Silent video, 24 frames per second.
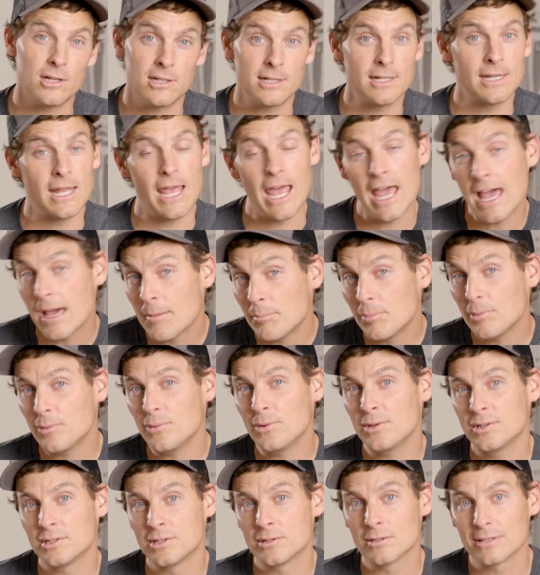an
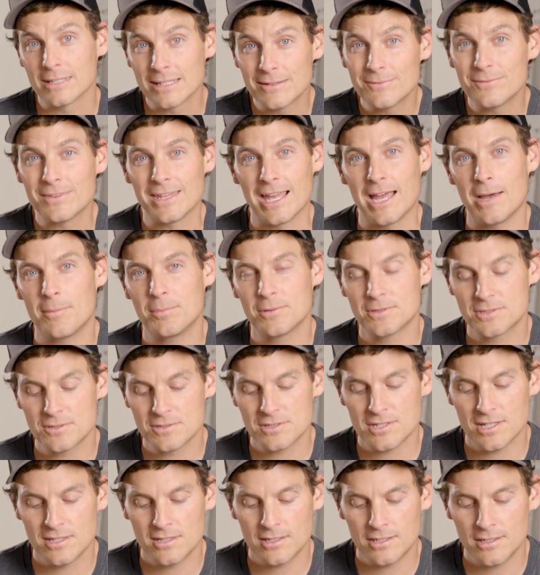apple and you leave the apple
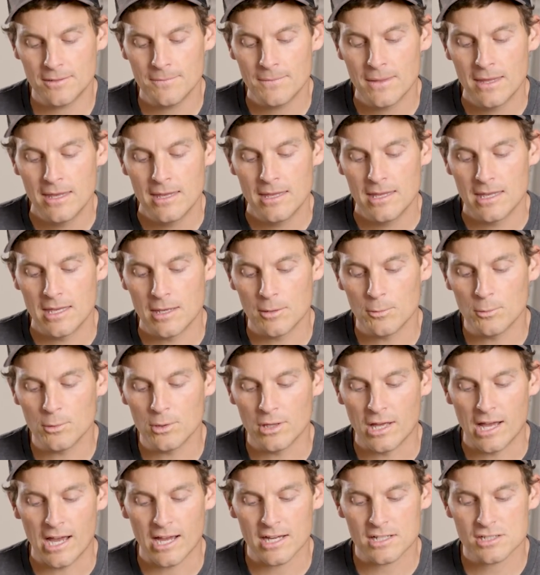juice on there, it will
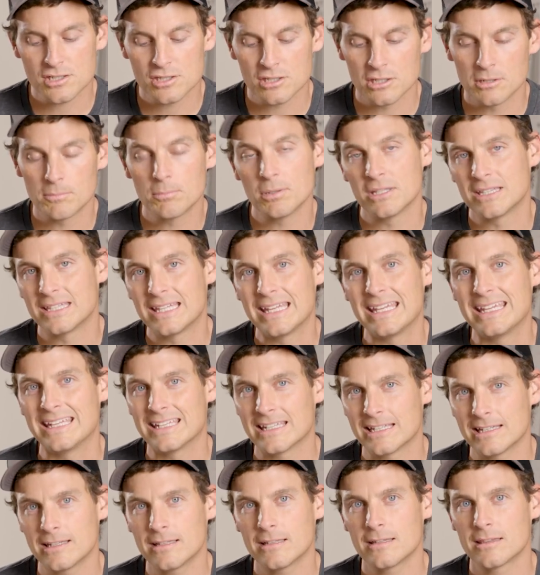actually
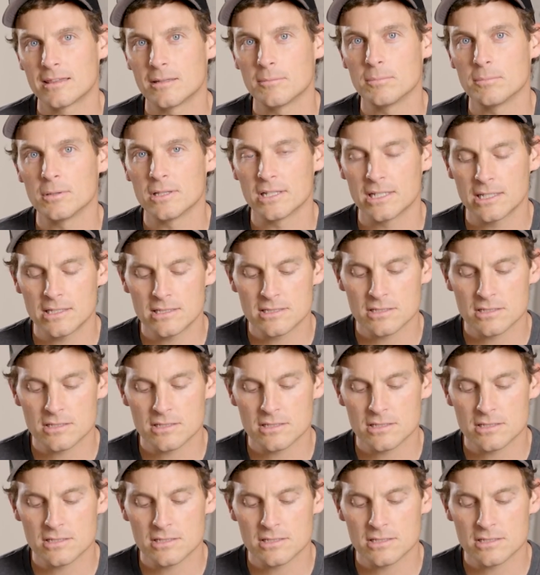patina the blade.